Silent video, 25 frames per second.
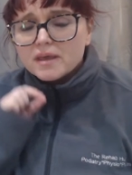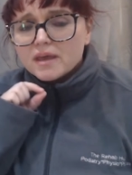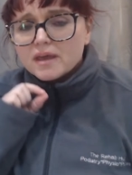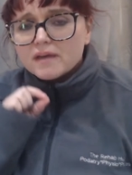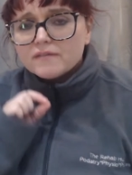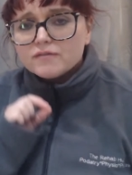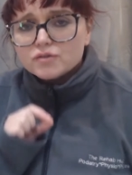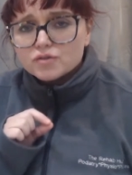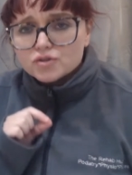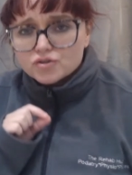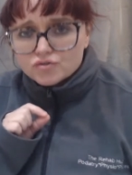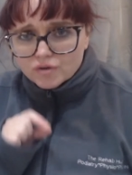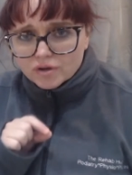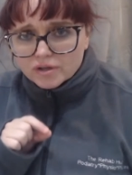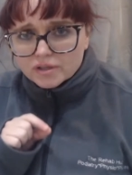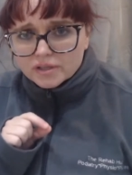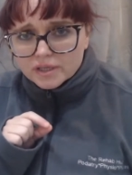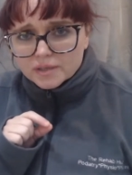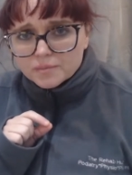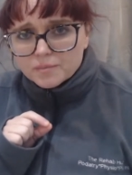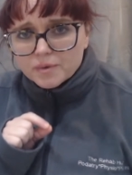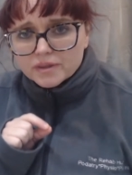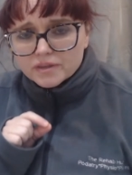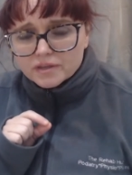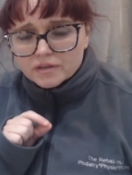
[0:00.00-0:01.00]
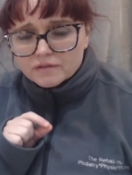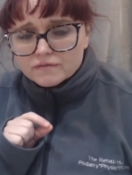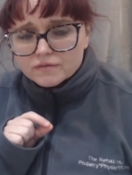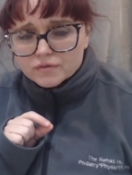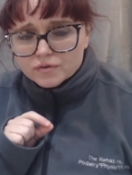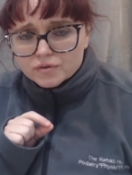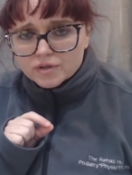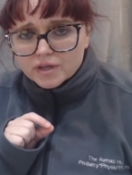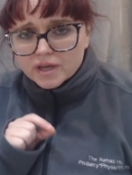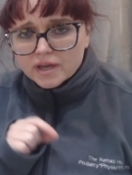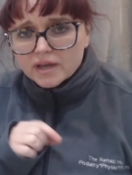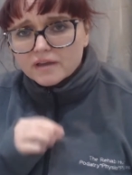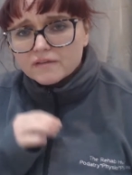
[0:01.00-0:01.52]
if you're struggling with your
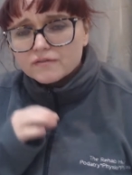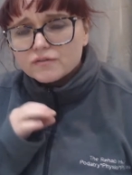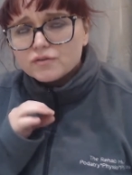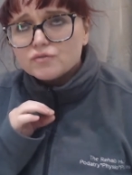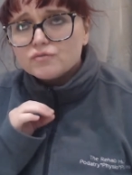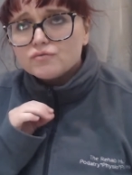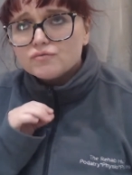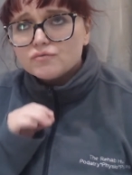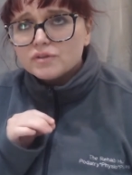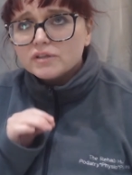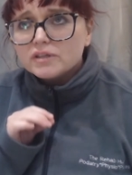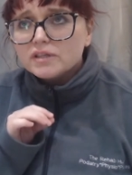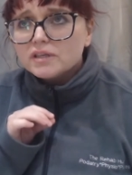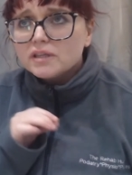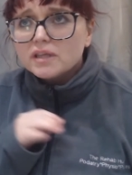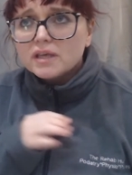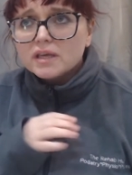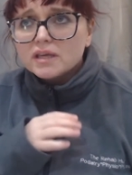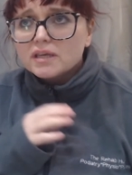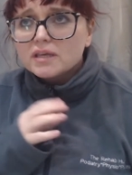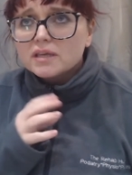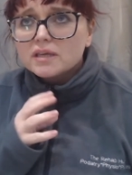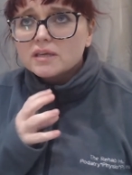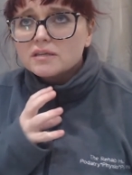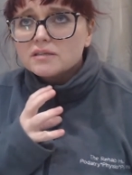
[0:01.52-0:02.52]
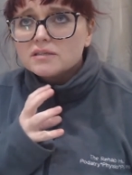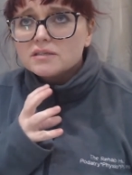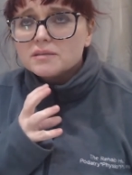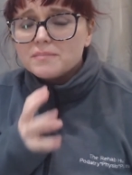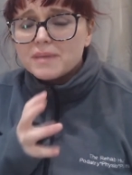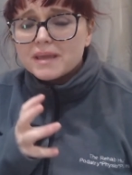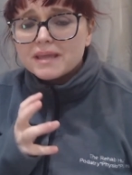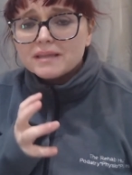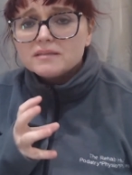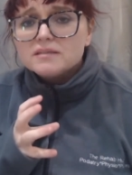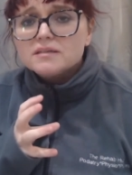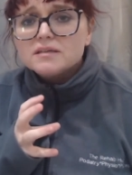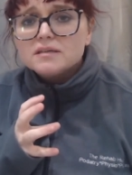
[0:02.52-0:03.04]
verruca, if you're really
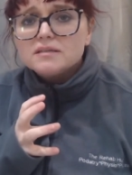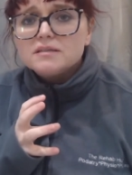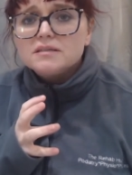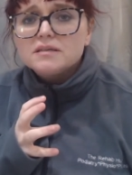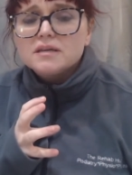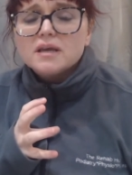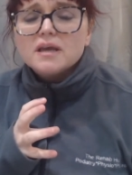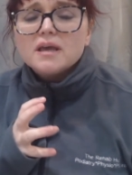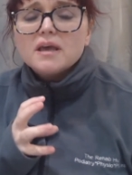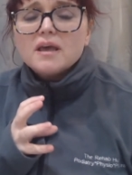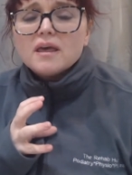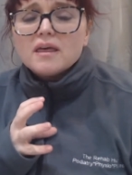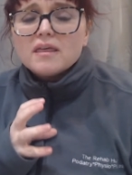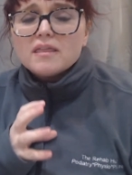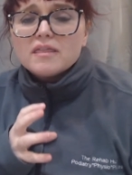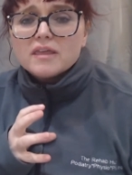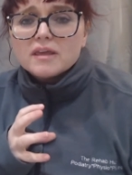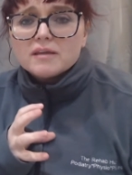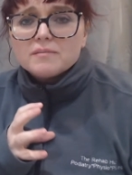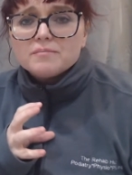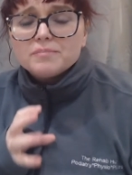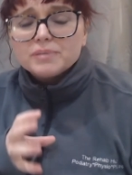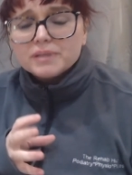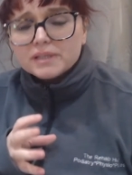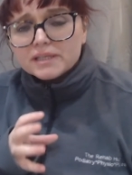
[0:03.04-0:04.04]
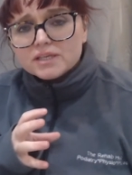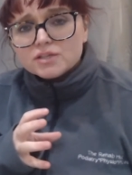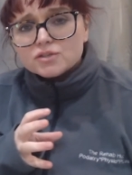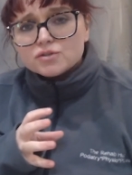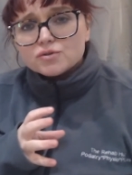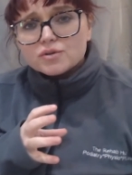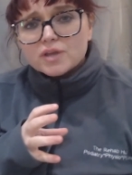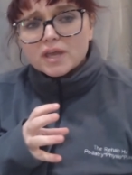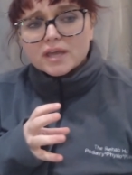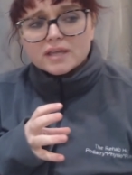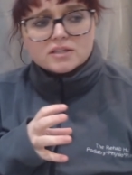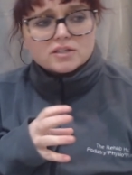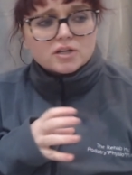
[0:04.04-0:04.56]
demented, then please
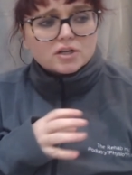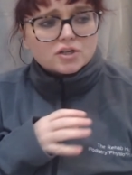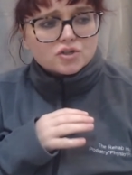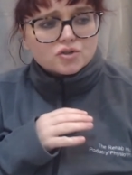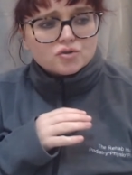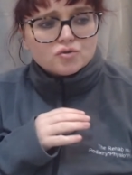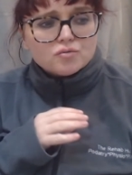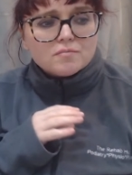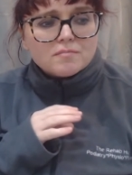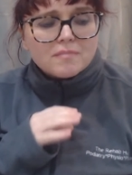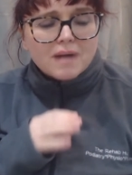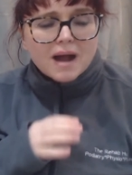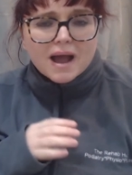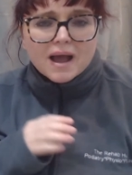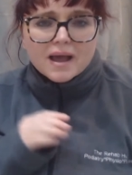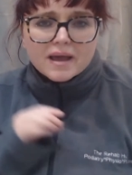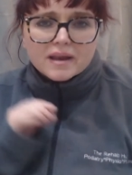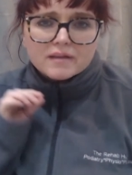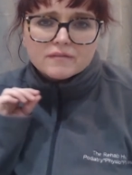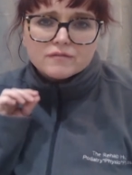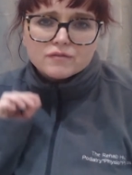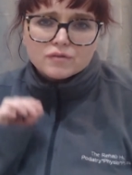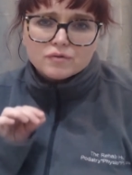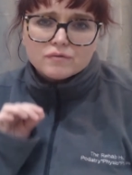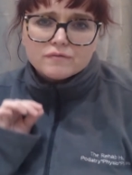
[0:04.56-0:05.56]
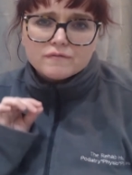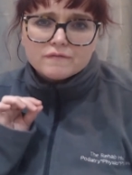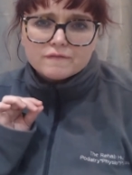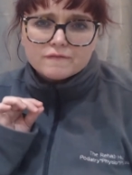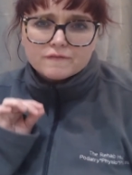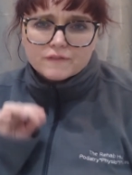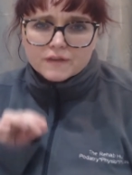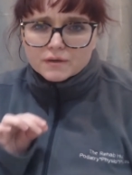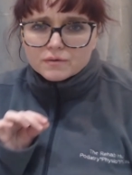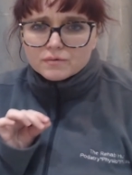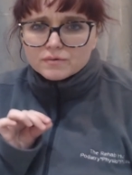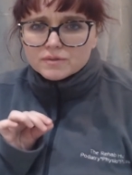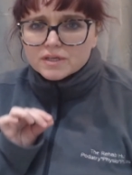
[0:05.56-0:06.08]
do get in touch. No matter if you've
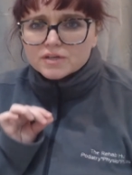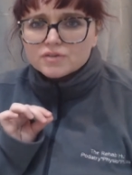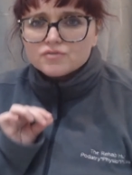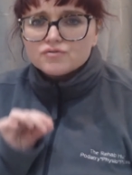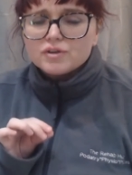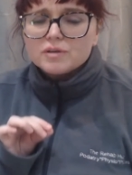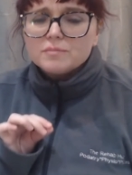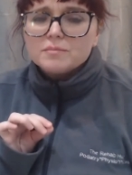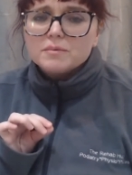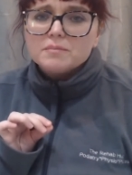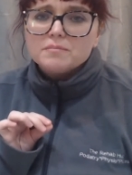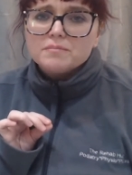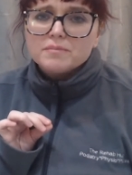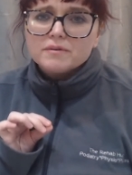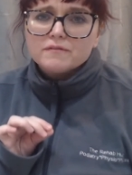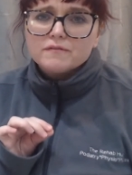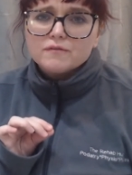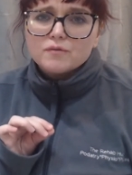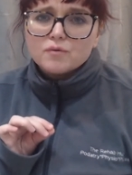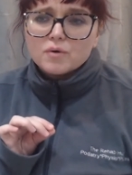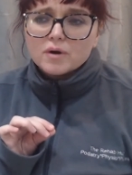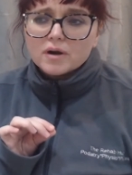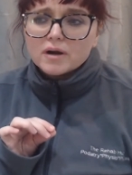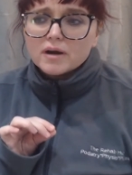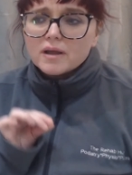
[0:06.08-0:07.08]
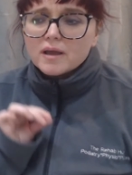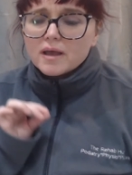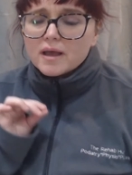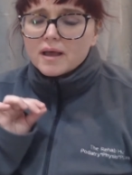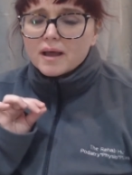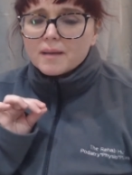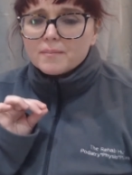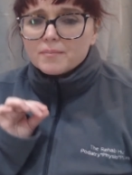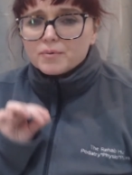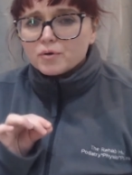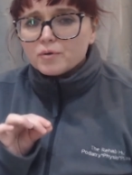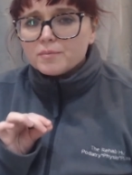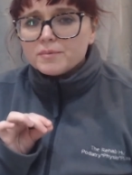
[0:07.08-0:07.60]
failed a treatment before,
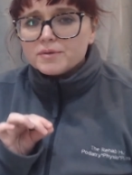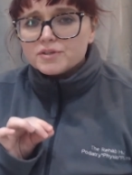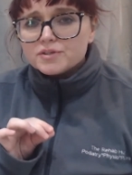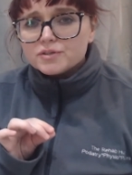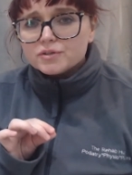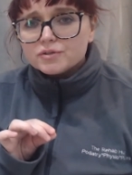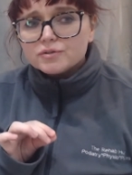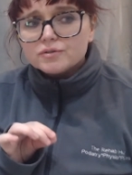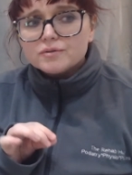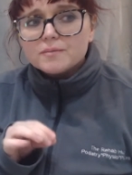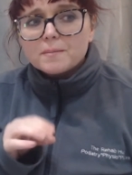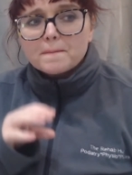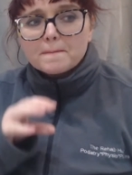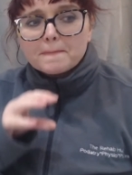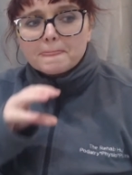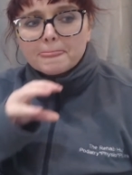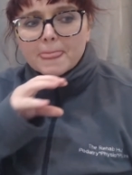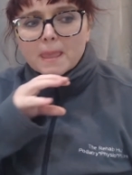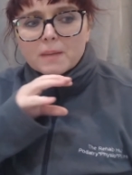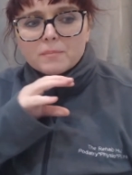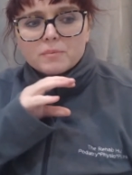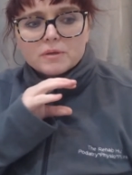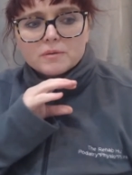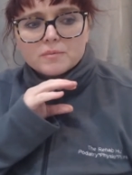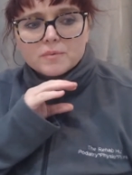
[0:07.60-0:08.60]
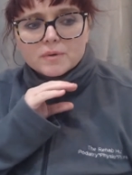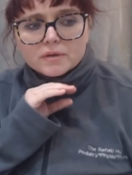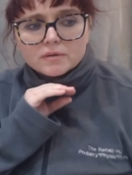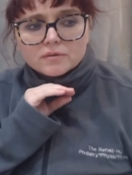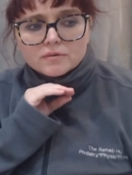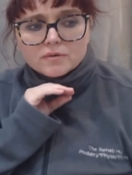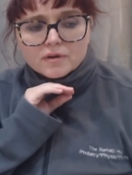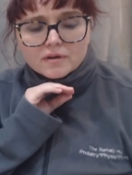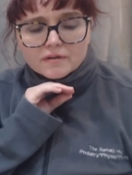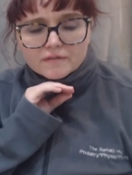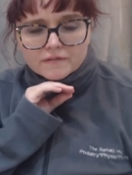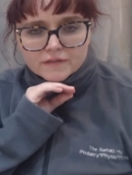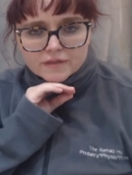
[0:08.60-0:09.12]
I promise you, we
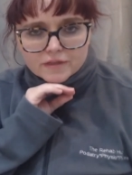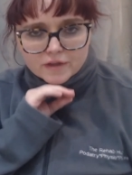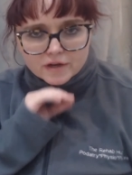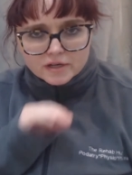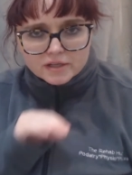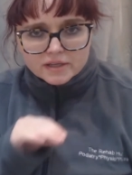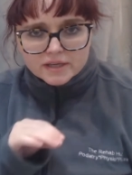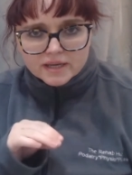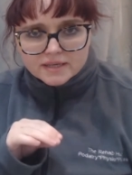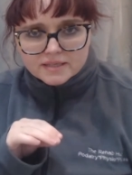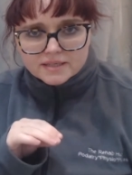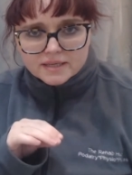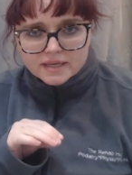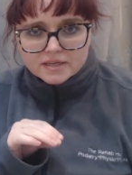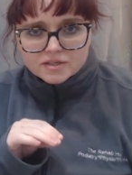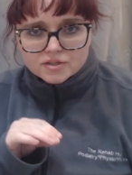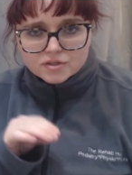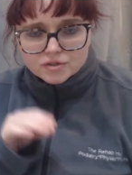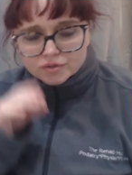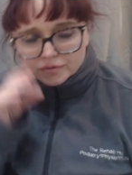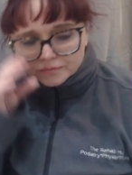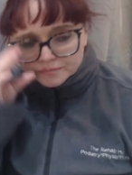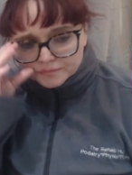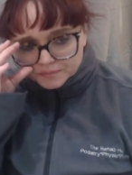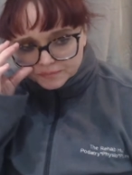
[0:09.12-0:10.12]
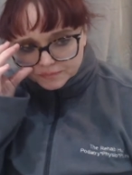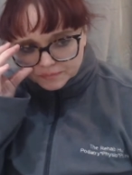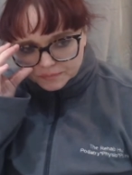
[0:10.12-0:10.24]
will thoroughly assess you